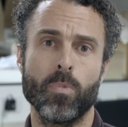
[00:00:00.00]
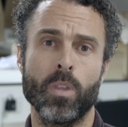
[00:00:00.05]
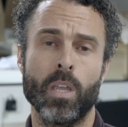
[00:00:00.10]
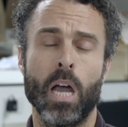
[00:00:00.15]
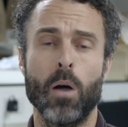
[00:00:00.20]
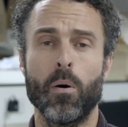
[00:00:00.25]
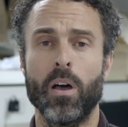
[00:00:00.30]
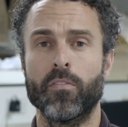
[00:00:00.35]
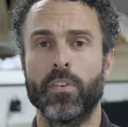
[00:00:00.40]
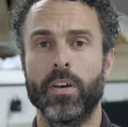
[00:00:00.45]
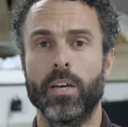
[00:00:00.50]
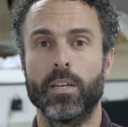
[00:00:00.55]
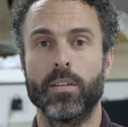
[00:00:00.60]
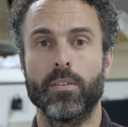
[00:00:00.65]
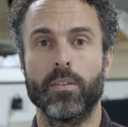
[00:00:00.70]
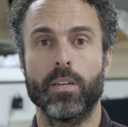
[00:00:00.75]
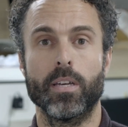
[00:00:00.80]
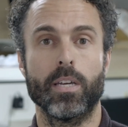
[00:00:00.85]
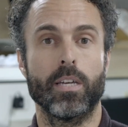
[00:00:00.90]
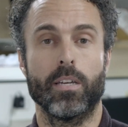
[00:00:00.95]
However,
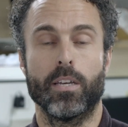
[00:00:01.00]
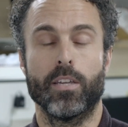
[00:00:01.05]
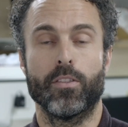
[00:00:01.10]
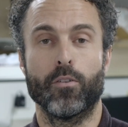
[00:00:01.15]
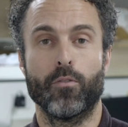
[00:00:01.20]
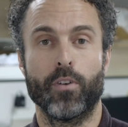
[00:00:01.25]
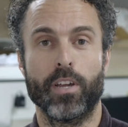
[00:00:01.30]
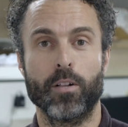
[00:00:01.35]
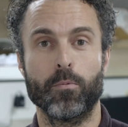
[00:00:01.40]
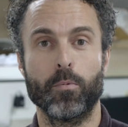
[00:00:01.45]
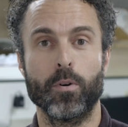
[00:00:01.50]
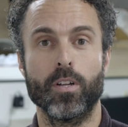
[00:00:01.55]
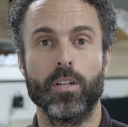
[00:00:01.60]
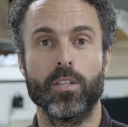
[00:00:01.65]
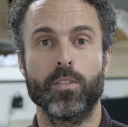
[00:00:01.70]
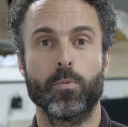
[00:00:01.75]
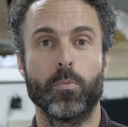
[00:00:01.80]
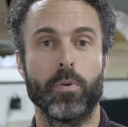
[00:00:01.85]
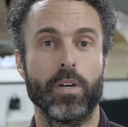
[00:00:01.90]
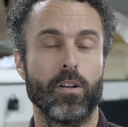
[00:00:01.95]
in the real
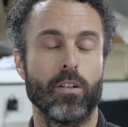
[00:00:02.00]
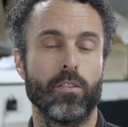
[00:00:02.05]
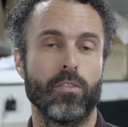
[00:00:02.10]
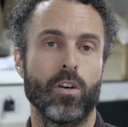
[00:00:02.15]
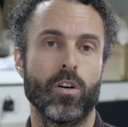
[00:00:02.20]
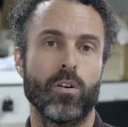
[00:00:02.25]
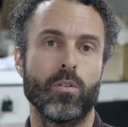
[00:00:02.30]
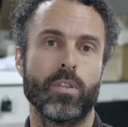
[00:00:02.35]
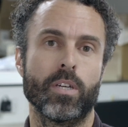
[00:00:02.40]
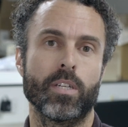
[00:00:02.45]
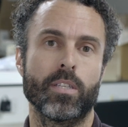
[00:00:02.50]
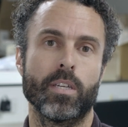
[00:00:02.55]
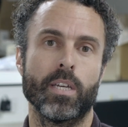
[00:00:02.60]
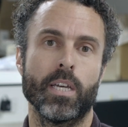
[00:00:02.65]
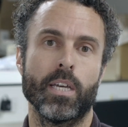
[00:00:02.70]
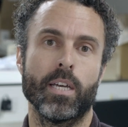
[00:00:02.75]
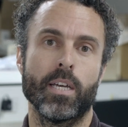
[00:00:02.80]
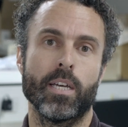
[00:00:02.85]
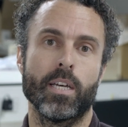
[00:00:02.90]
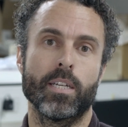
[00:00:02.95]
world, we all know that
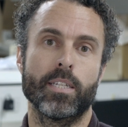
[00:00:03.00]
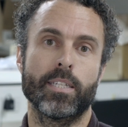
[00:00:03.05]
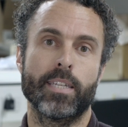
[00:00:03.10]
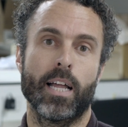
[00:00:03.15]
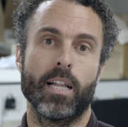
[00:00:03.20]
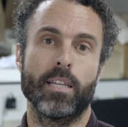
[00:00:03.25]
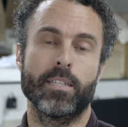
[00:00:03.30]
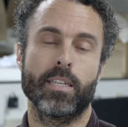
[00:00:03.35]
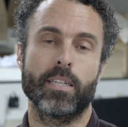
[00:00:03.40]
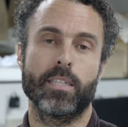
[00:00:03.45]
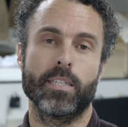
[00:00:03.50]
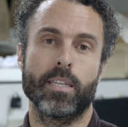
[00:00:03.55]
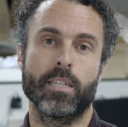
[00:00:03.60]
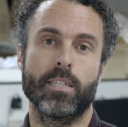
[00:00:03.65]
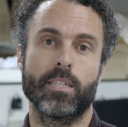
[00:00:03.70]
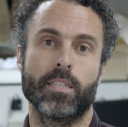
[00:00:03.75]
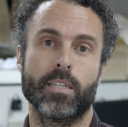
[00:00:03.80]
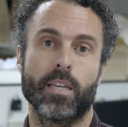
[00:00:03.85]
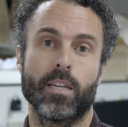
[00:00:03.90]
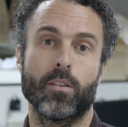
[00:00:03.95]
cells
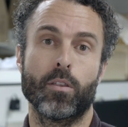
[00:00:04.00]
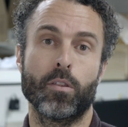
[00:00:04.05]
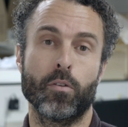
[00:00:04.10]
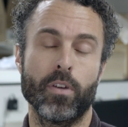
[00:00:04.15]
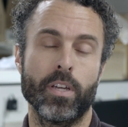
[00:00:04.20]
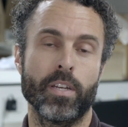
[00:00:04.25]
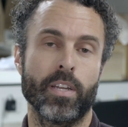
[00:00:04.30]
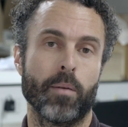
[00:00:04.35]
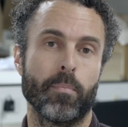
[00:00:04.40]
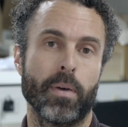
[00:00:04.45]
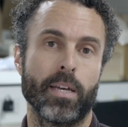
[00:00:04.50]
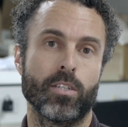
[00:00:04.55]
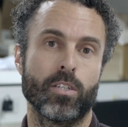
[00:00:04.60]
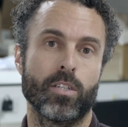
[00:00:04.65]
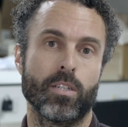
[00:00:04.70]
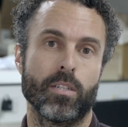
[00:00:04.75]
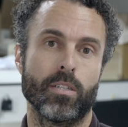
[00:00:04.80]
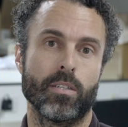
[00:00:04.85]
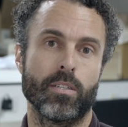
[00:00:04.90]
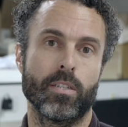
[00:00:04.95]
exist in 3
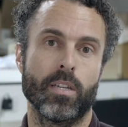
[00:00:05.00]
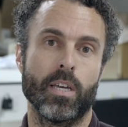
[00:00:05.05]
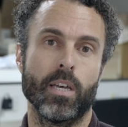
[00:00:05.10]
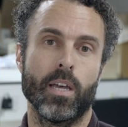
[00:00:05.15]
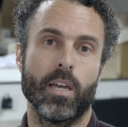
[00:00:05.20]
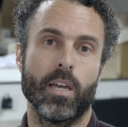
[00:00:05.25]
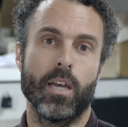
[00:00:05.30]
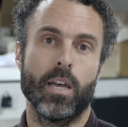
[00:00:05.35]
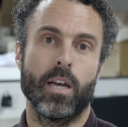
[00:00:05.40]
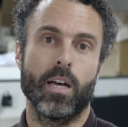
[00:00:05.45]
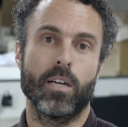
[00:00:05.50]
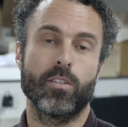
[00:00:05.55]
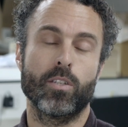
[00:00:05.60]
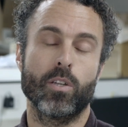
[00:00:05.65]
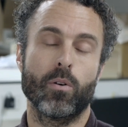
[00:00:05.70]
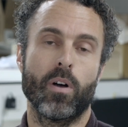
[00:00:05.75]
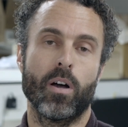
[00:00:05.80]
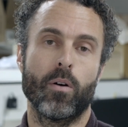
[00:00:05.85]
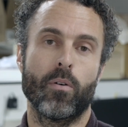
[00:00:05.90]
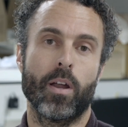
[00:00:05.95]
dimensions, and
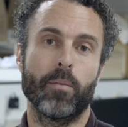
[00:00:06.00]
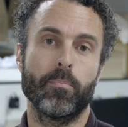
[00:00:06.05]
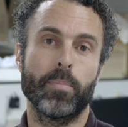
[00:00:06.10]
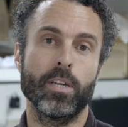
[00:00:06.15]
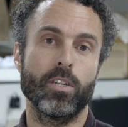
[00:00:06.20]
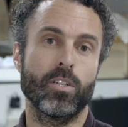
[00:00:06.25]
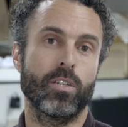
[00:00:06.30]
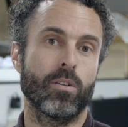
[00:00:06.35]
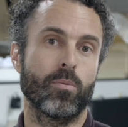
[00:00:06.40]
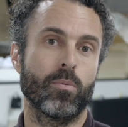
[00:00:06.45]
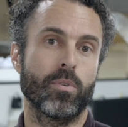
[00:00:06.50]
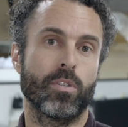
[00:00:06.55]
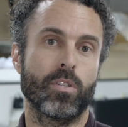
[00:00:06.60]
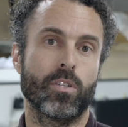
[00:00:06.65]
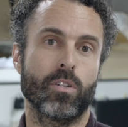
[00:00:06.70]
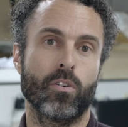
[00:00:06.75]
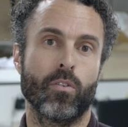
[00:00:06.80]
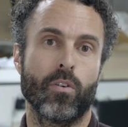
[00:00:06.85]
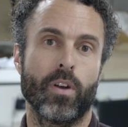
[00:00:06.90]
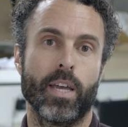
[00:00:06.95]
so our ambition was
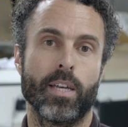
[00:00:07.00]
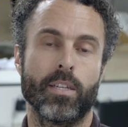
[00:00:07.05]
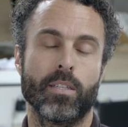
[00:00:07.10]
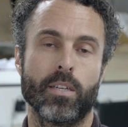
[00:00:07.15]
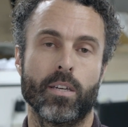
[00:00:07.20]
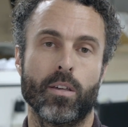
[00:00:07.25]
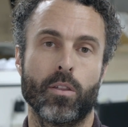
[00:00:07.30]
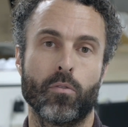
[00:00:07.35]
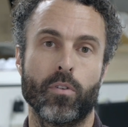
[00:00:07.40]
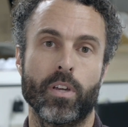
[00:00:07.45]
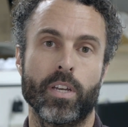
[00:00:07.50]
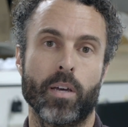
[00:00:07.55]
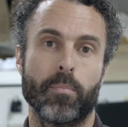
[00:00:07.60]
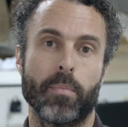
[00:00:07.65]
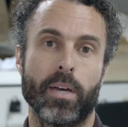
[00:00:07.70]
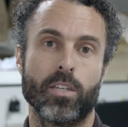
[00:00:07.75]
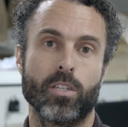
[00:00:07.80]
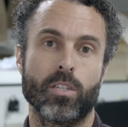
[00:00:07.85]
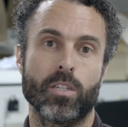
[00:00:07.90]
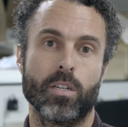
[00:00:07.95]
to create a
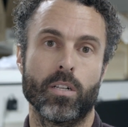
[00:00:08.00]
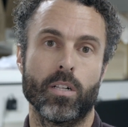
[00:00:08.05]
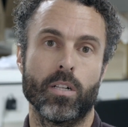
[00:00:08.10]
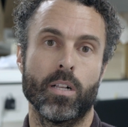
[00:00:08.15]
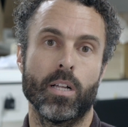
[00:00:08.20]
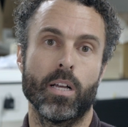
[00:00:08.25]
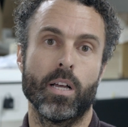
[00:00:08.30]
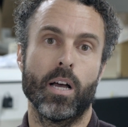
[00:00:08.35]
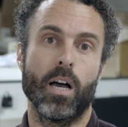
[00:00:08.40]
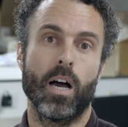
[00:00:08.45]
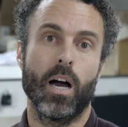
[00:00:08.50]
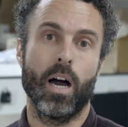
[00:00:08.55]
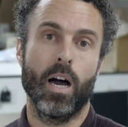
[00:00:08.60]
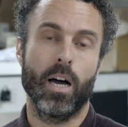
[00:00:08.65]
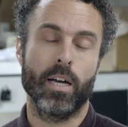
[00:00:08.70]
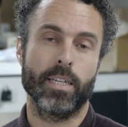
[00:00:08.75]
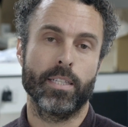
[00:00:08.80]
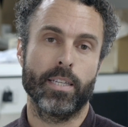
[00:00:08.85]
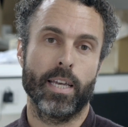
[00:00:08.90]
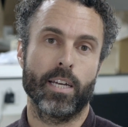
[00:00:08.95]
3-dimensional
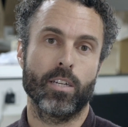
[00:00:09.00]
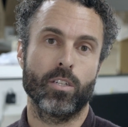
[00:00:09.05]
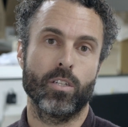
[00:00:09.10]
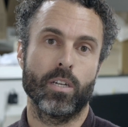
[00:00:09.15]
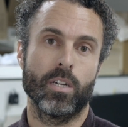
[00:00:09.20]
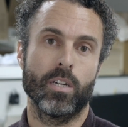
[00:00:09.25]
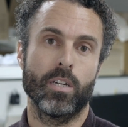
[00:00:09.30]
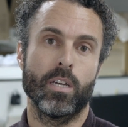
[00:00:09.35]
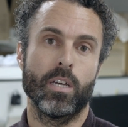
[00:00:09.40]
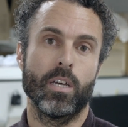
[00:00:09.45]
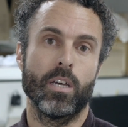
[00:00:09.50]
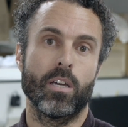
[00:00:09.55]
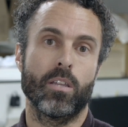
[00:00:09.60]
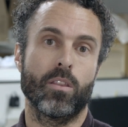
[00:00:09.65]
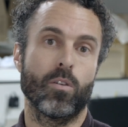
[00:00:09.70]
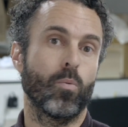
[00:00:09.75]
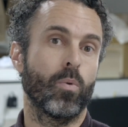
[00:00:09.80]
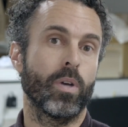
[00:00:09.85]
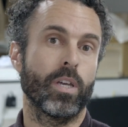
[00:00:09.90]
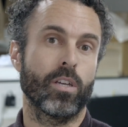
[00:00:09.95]
architecture
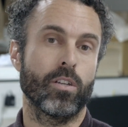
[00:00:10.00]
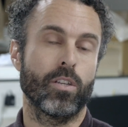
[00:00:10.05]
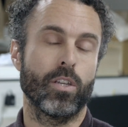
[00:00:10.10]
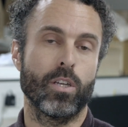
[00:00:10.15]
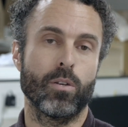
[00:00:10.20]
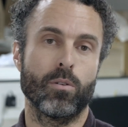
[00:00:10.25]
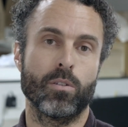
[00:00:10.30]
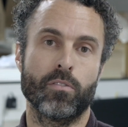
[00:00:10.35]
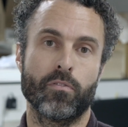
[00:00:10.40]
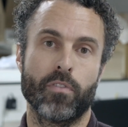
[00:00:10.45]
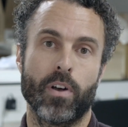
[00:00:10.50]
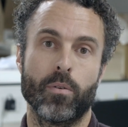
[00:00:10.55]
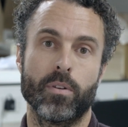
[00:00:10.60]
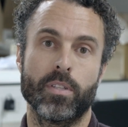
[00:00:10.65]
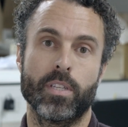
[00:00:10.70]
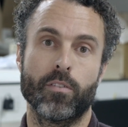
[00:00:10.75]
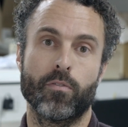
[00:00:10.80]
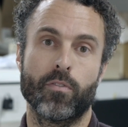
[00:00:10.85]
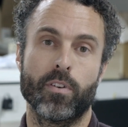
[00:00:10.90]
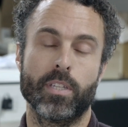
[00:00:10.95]
that we could use for our
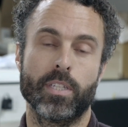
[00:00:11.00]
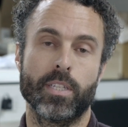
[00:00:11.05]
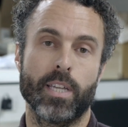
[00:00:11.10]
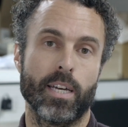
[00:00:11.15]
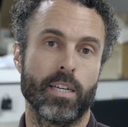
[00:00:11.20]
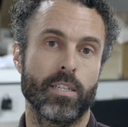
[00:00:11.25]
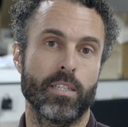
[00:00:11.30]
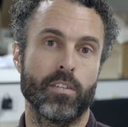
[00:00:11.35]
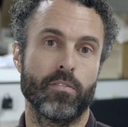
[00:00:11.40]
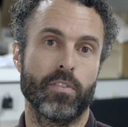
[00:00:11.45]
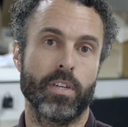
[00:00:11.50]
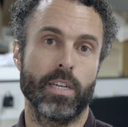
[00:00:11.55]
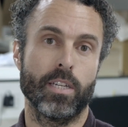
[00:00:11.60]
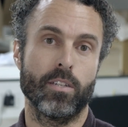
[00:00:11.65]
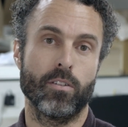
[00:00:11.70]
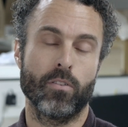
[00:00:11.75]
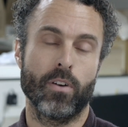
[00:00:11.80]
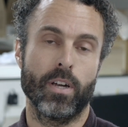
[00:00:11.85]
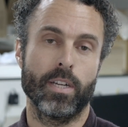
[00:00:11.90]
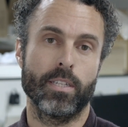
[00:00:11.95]
different scientific
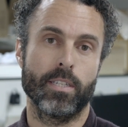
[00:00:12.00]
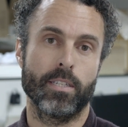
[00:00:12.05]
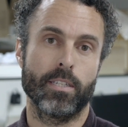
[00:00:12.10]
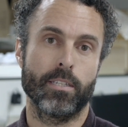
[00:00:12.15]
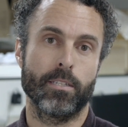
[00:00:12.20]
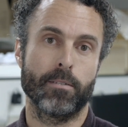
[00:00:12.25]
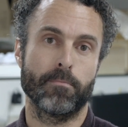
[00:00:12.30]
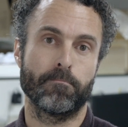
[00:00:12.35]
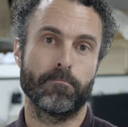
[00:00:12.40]
interests.